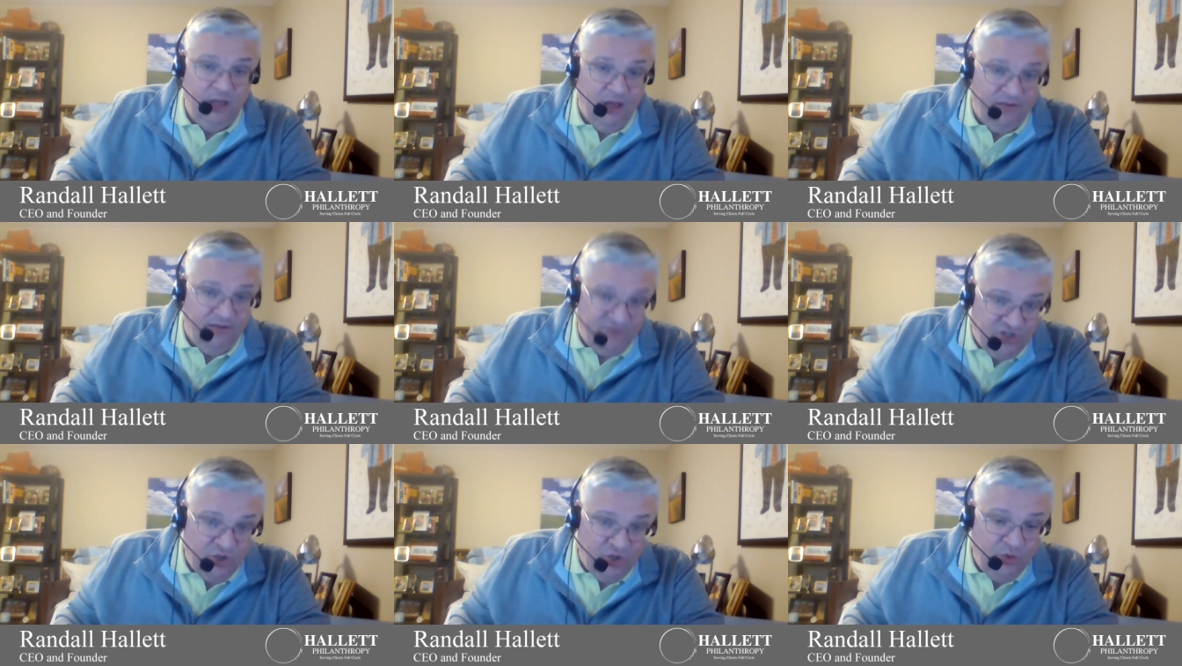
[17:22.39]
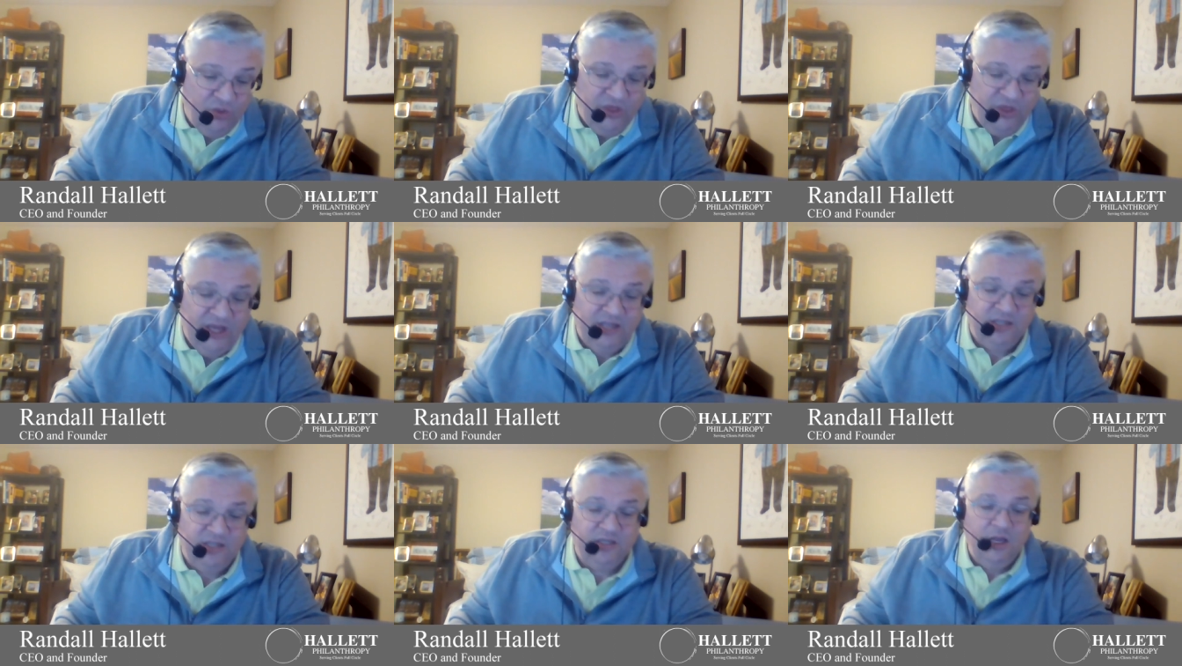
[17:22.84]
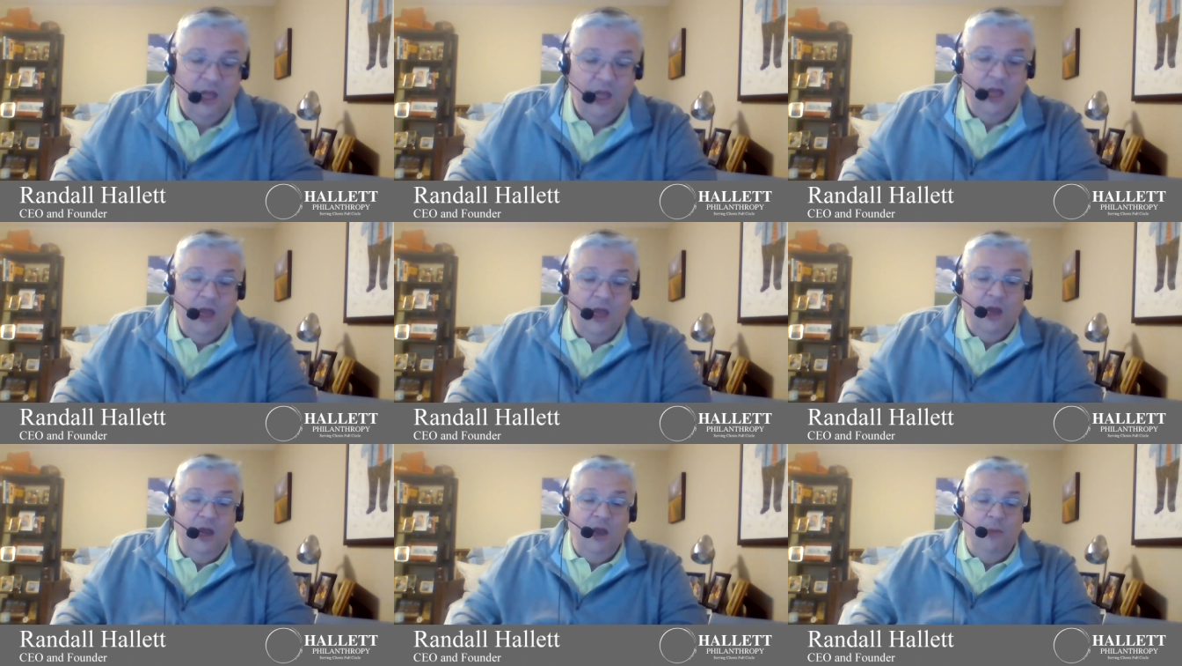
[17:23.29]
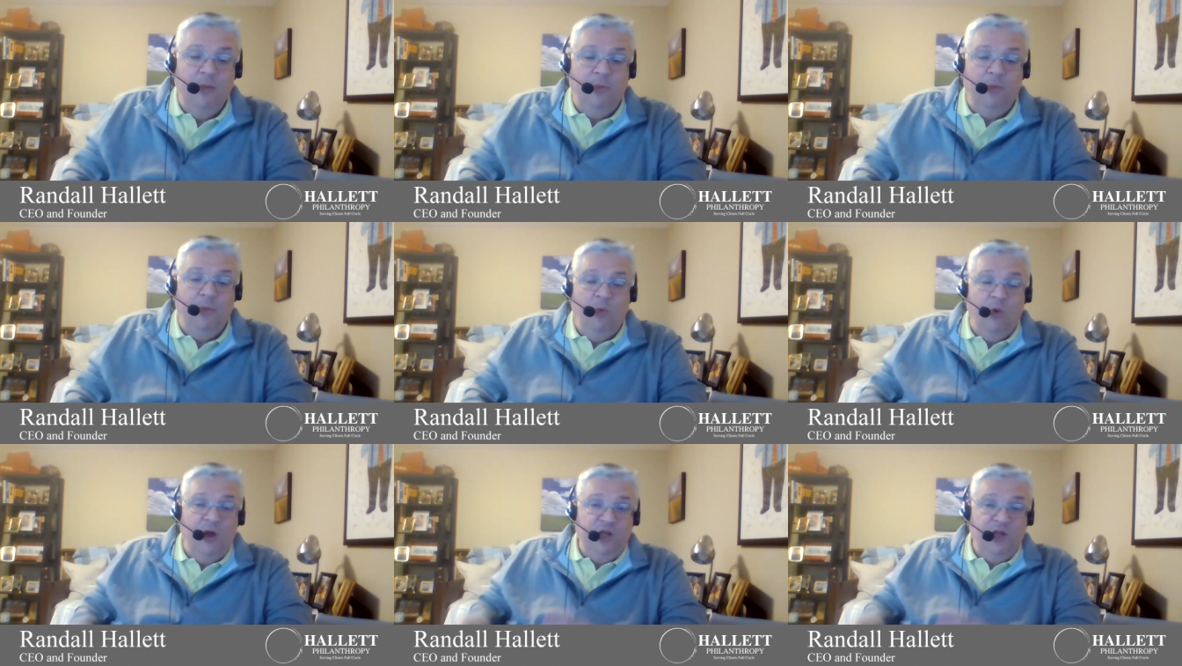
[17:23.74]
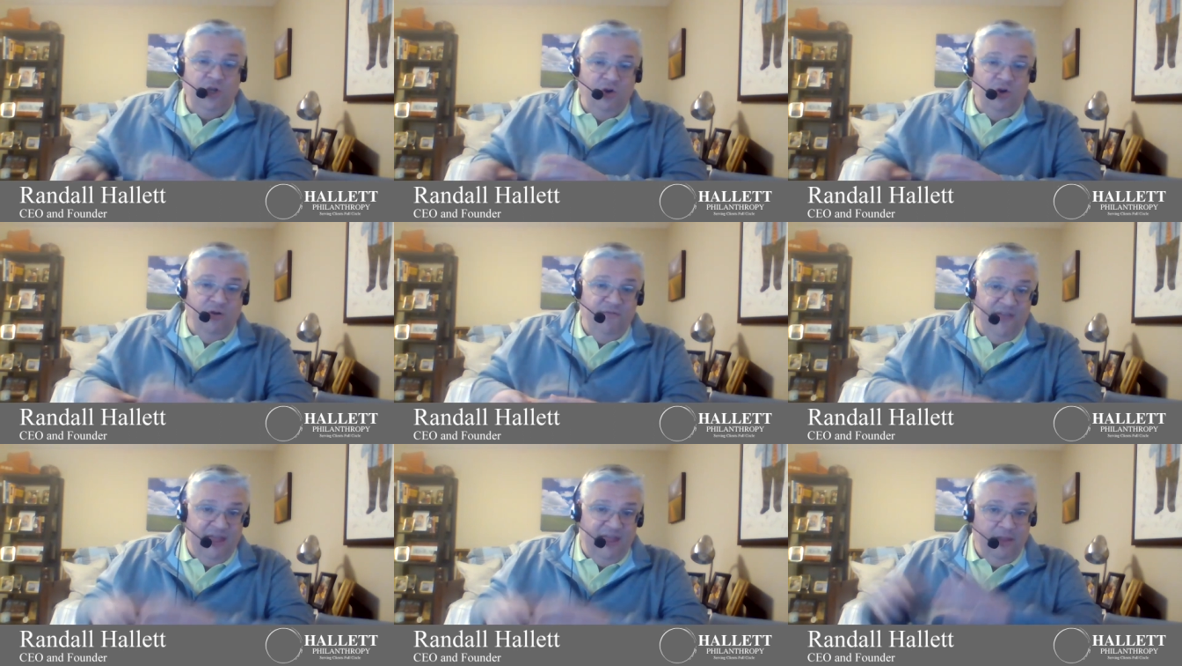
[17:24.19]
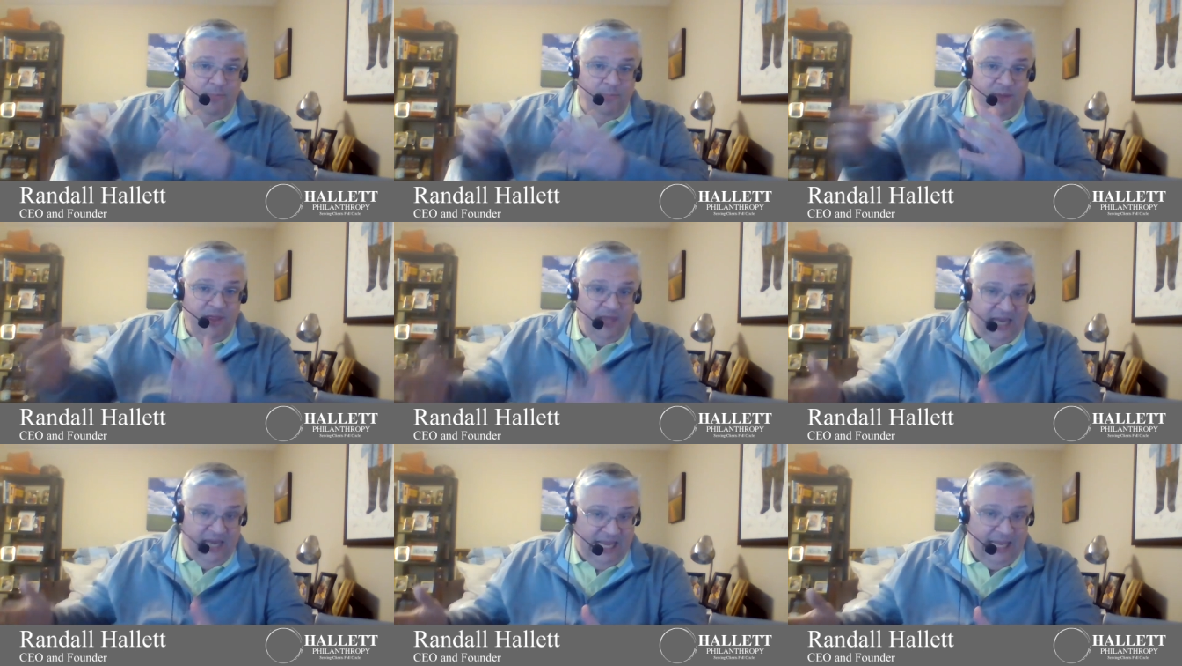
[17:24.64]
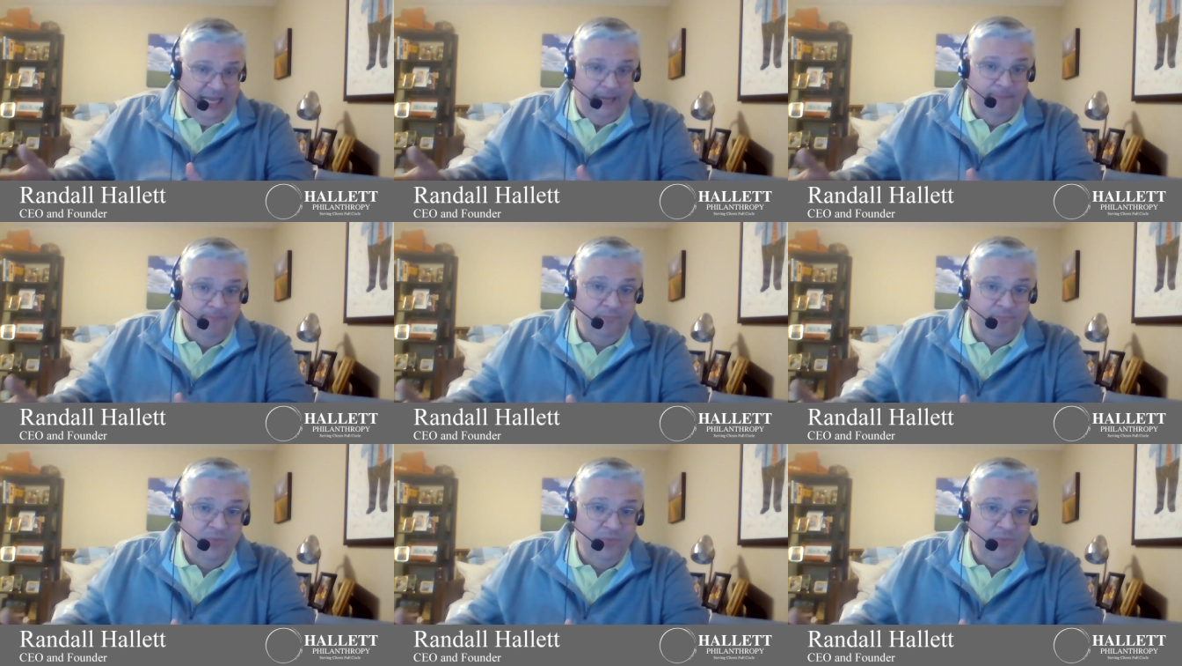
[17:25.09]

of 2 things. Number 1, your availability.